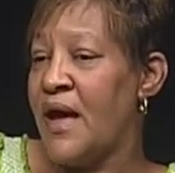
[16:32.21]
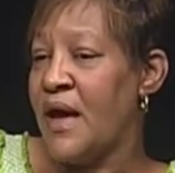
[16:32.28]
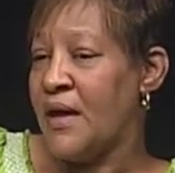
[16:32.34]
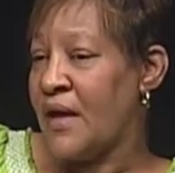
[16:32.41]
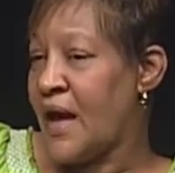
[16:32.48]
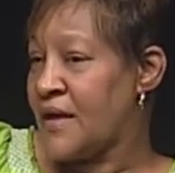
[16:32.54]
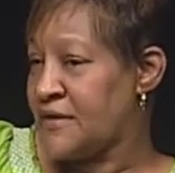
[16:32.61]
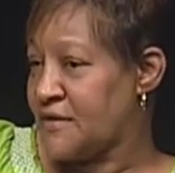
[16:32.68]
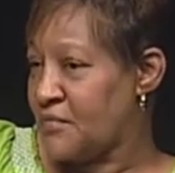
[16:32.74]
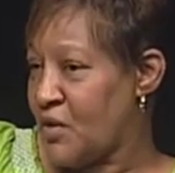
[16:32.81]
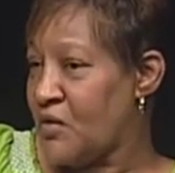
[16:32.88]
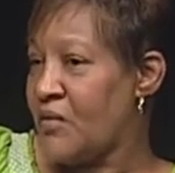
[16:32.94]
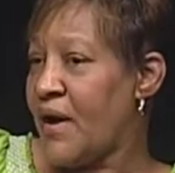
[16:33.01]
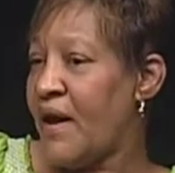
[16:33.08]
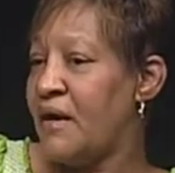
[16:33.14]
And I
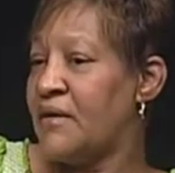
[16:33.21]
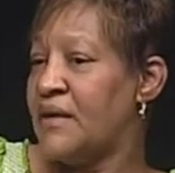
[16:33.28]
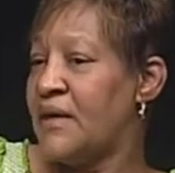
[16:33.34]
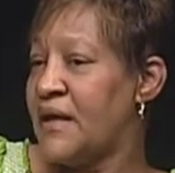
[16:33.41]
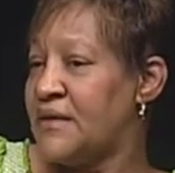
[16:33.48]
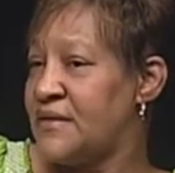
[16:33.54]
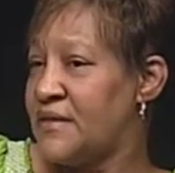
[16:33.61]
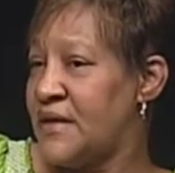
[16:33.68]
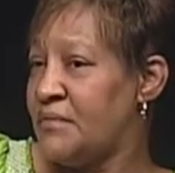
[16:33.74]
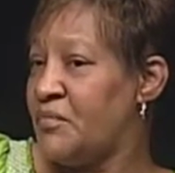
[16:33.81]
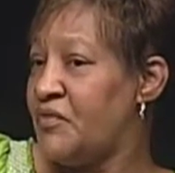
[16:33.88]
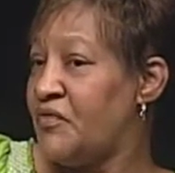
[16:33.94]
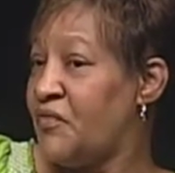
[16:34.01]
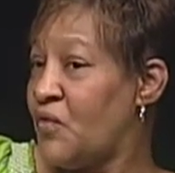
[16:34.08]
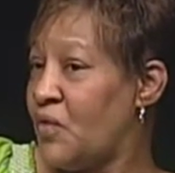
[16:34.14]
spoke out and I
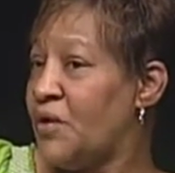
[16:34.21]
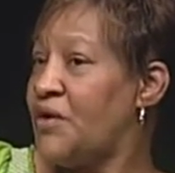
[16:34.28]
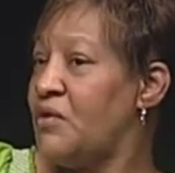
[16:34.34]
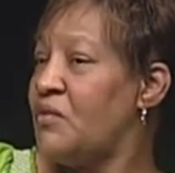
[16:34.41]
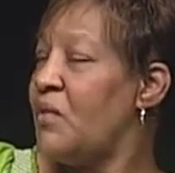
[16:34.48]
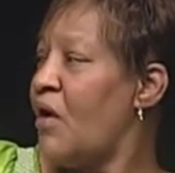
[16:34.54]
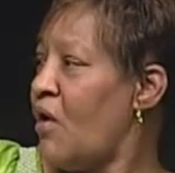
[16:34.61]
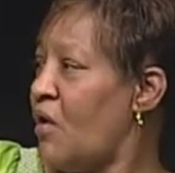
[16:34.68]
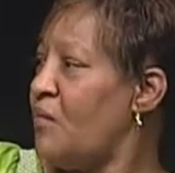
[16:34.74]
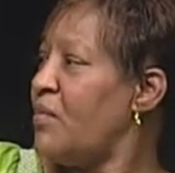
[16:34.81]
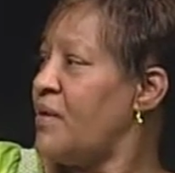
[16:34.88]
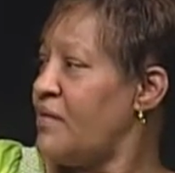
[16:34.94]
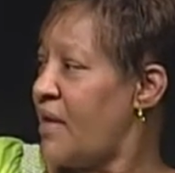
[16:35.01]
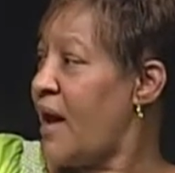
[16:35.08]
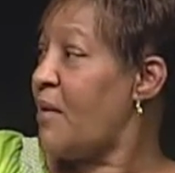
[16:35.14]
said, before you
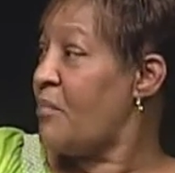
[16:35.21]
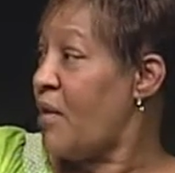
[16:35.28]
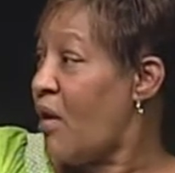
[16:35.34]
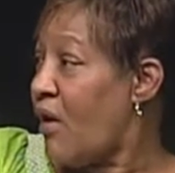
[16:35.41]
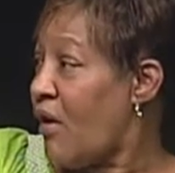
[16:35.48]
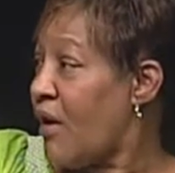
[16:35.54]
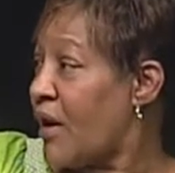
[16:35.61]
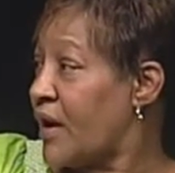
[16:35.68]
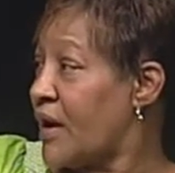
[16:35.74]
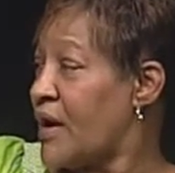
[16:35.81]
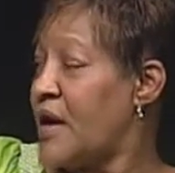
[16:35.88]
open that park,